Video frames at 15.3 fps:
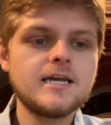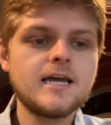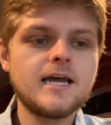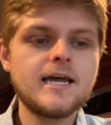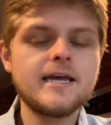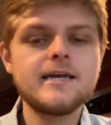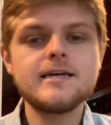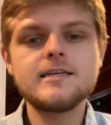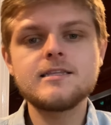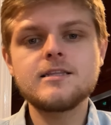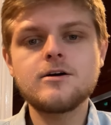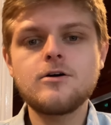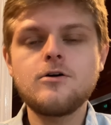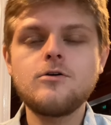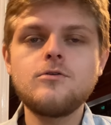And the
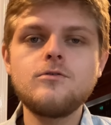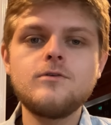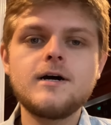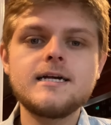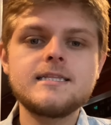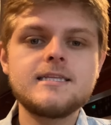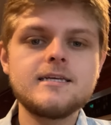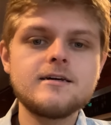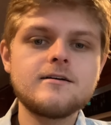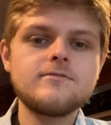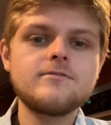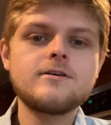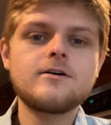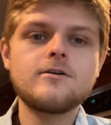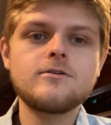whole idea of
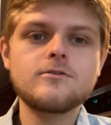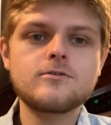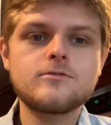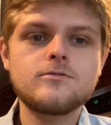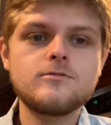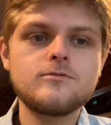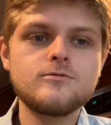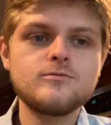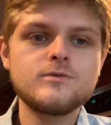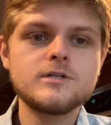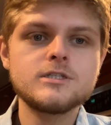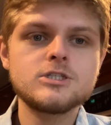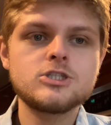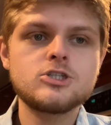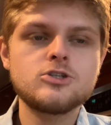the article
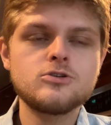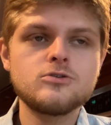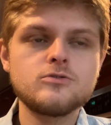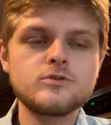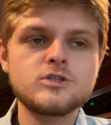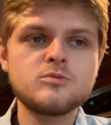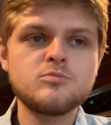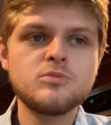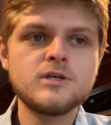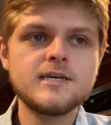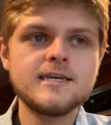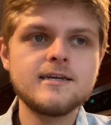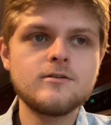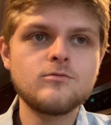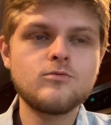was to
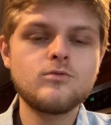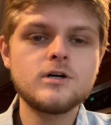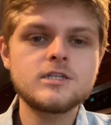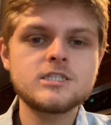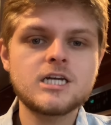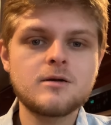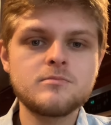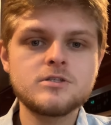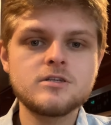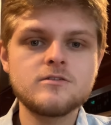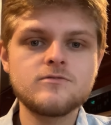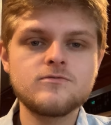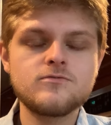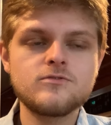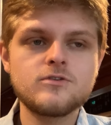explain what types
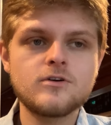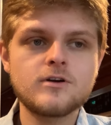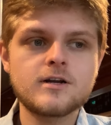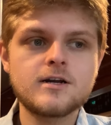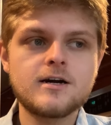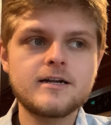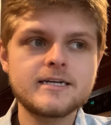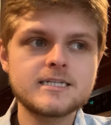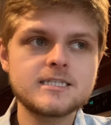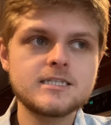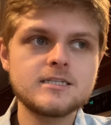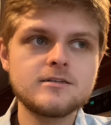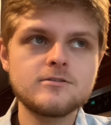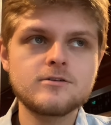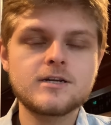of narcotics and
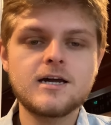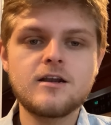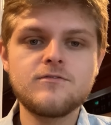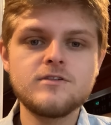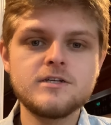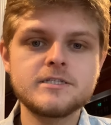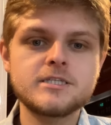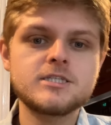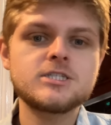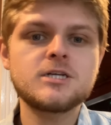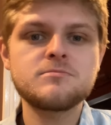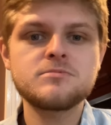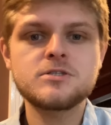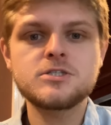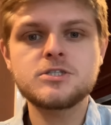other kind of illicit
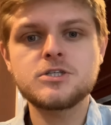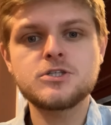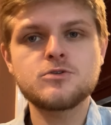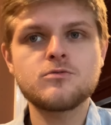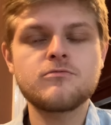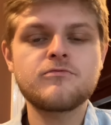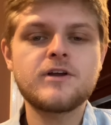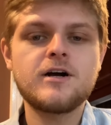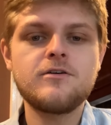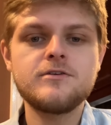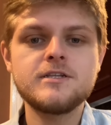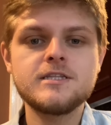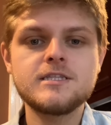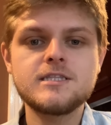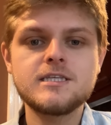substances were found
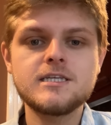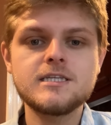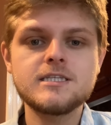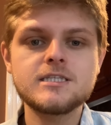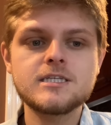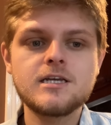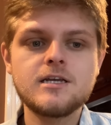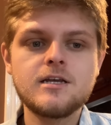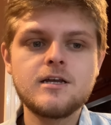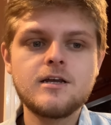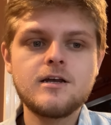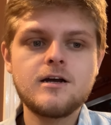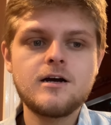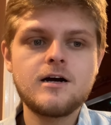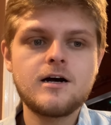in these
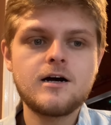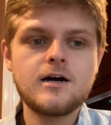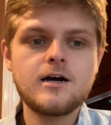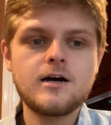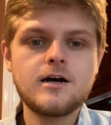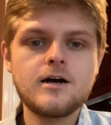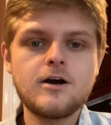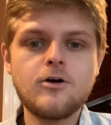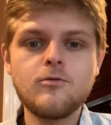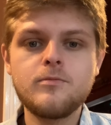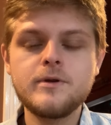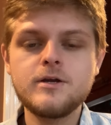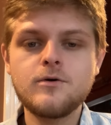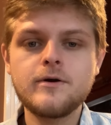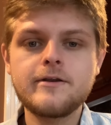
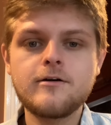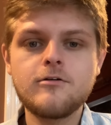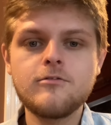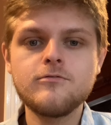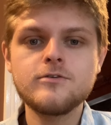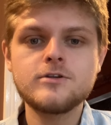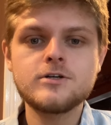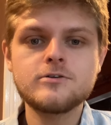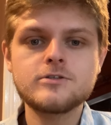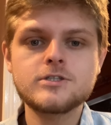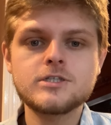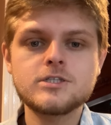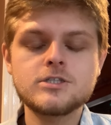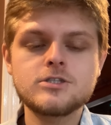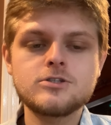opioid
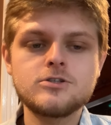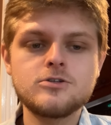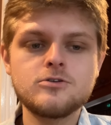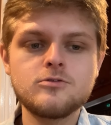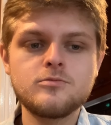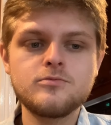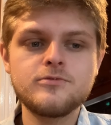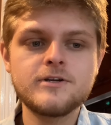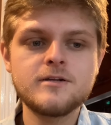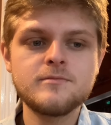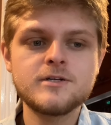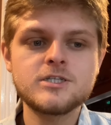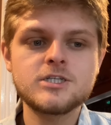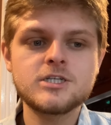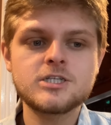overdoses, to pretty
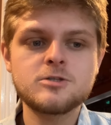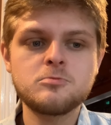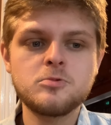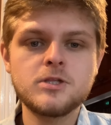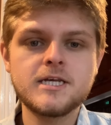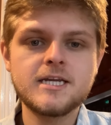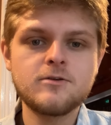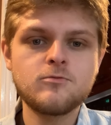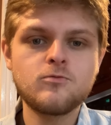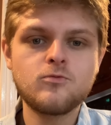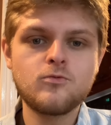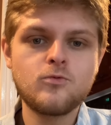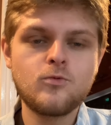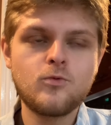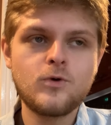much explain
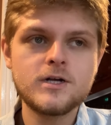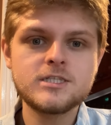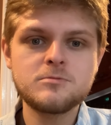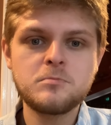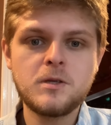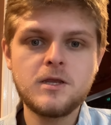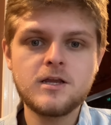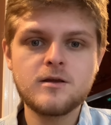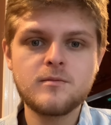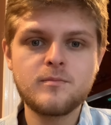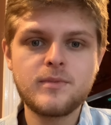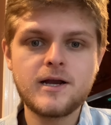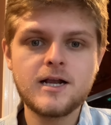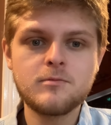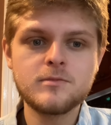what's being
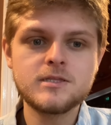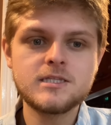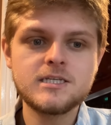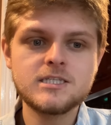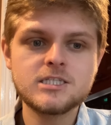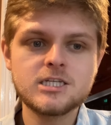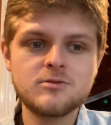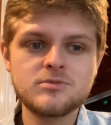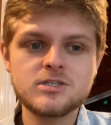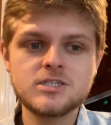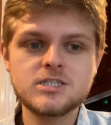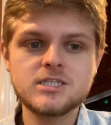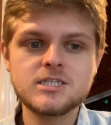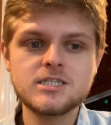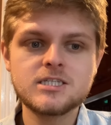combined with these
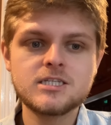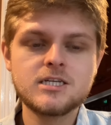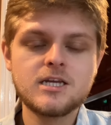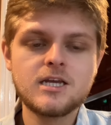substances